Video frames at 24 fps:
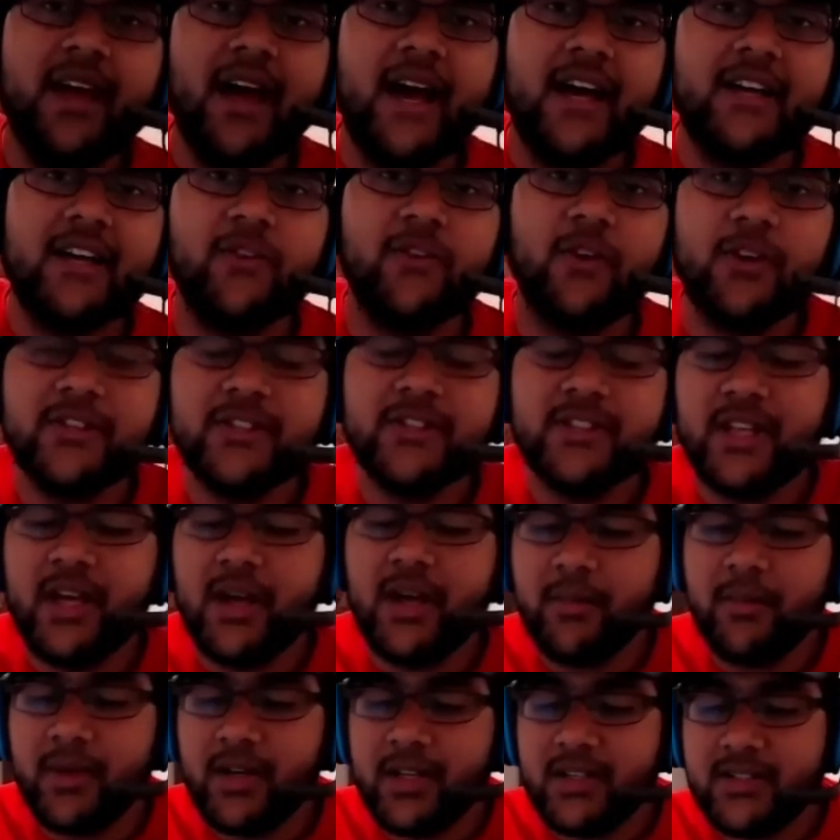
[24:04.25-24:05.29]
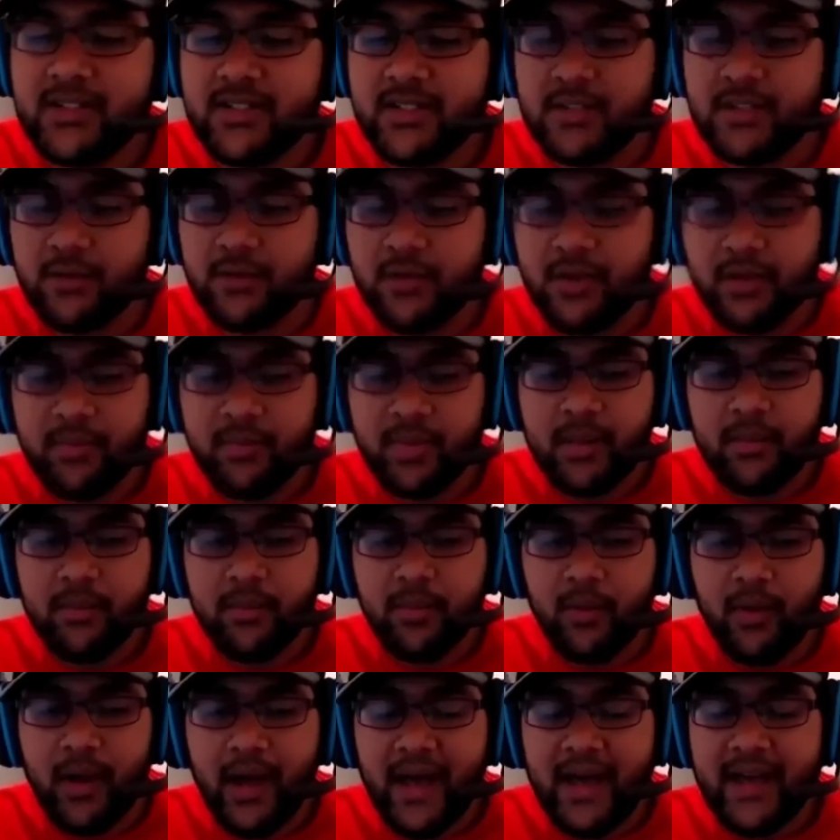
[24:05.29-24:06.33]
As far as them considering
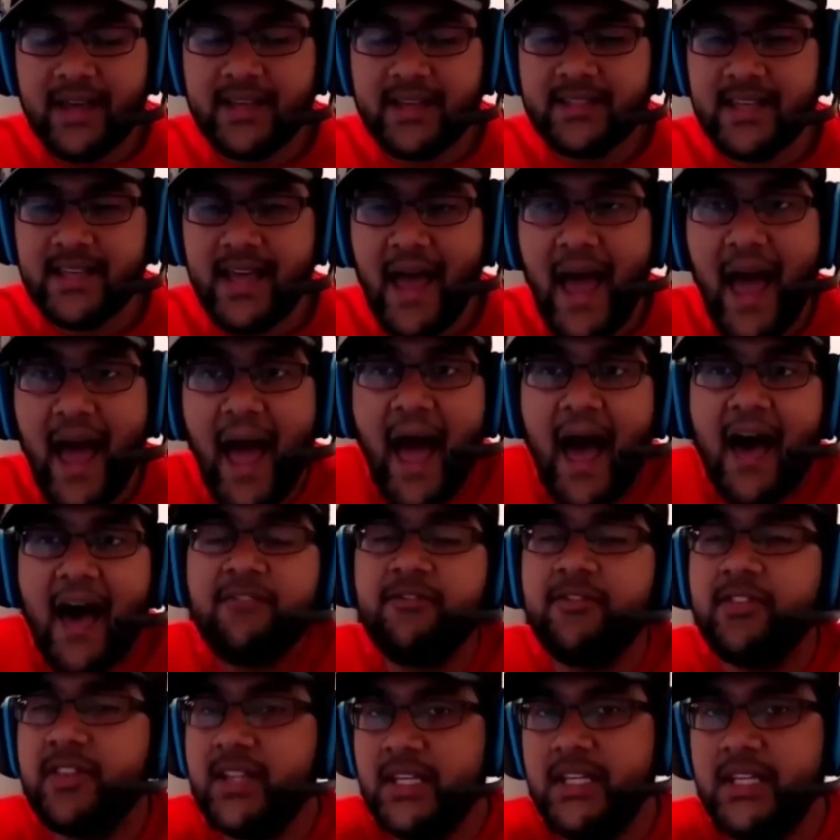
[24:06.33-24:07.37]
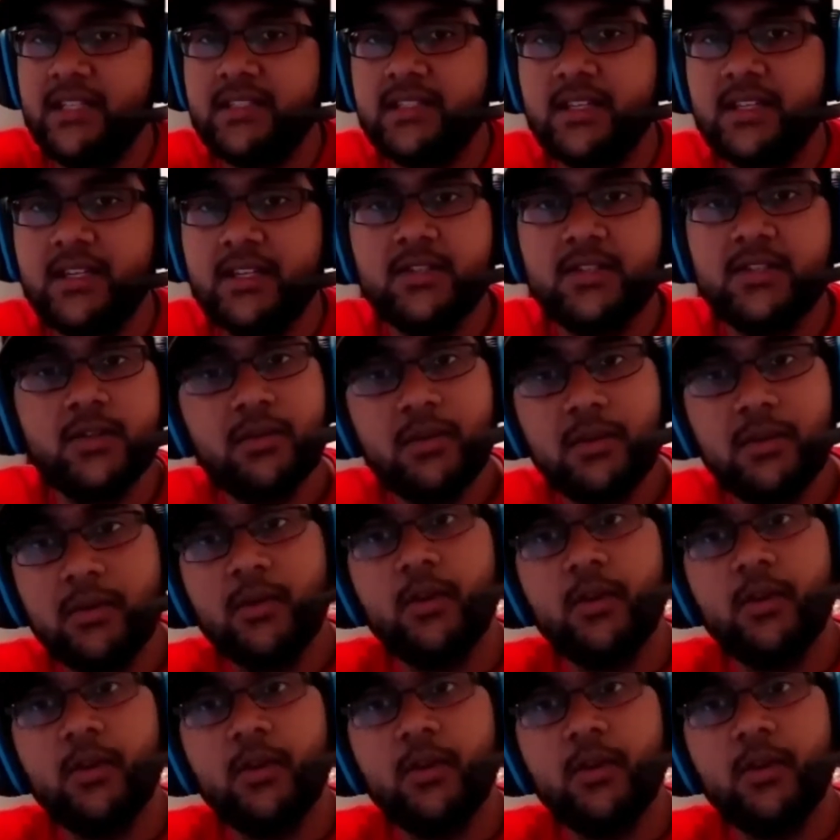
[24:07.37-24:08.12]
people as athletes, because,